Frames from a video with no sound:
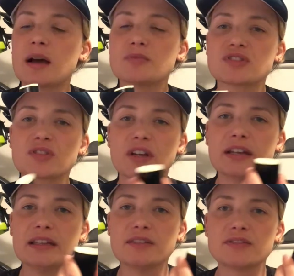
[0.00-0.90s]
I'm just gonna
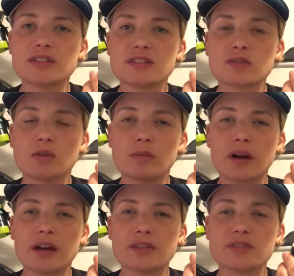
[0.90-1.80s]
leave this on
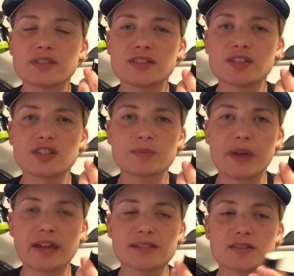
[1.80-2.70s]
my transitions
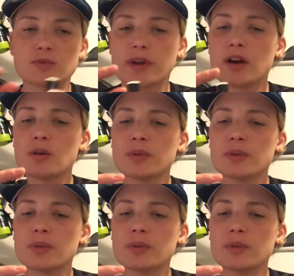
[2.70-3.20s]
bags as well,